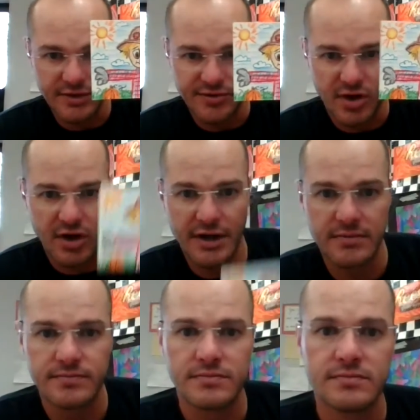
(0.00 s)
your drawing.
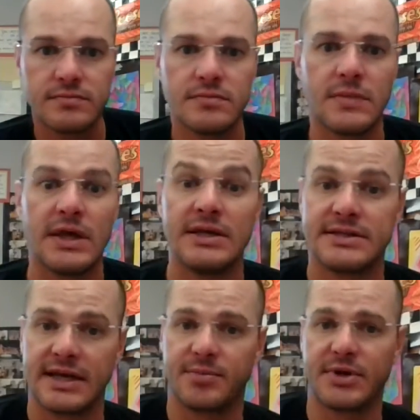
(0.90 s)

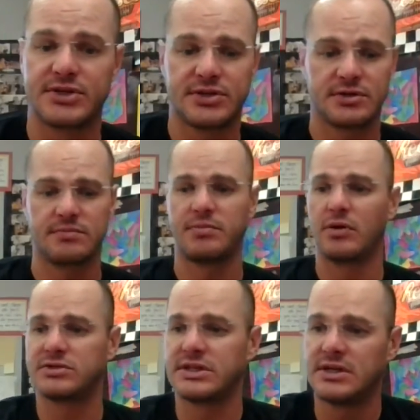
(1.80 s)
Take a picture.
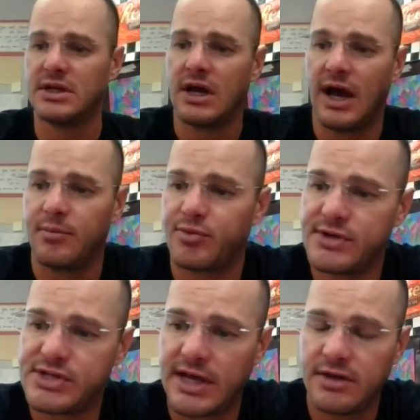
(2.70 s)
Post it. I
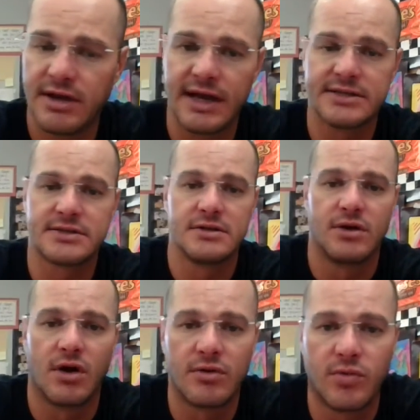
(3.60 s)
appreciate you guys, your
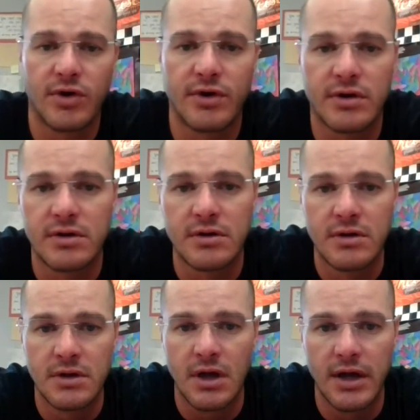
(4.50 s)
hard work.
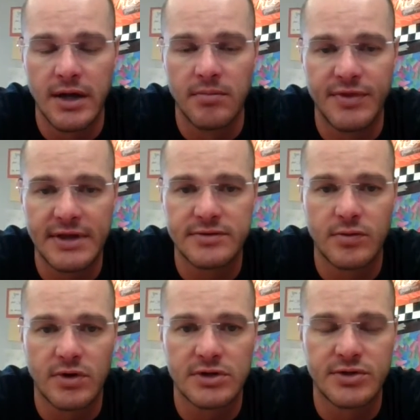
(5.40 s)
Thanks for
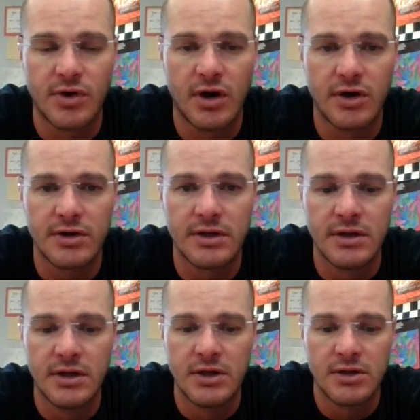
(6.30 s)
working so hard.
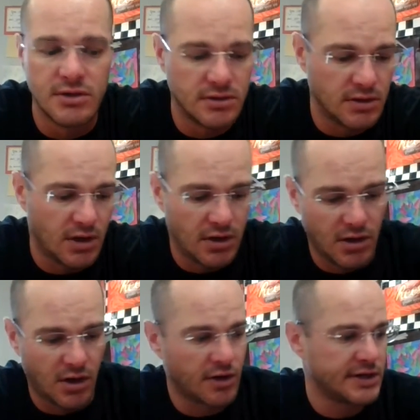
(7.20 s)

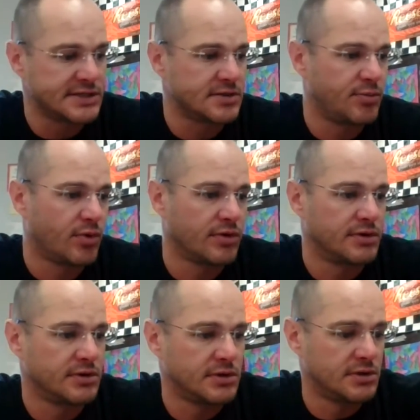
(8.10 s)
Art is
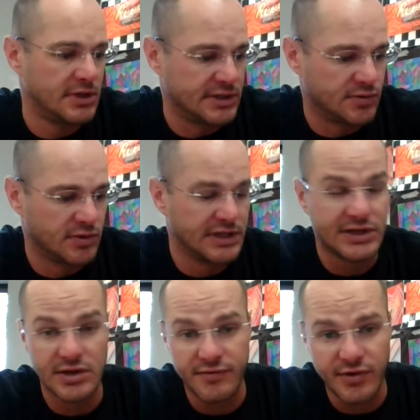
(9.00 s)
important. It's really
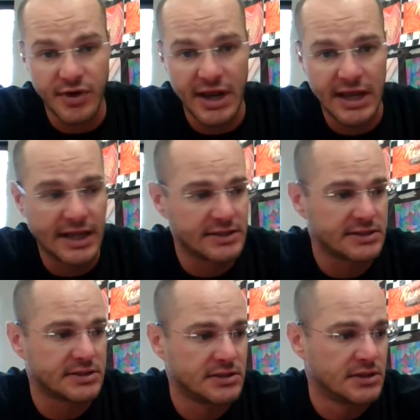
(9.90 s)
good for your
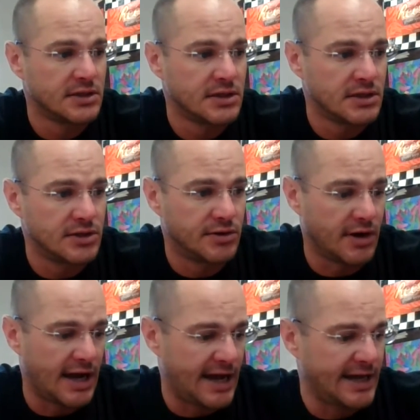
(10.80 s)
hands, your
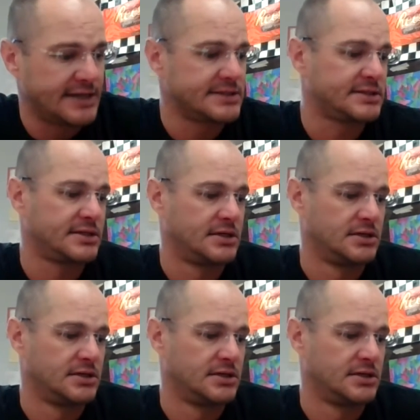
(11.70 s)
eyes,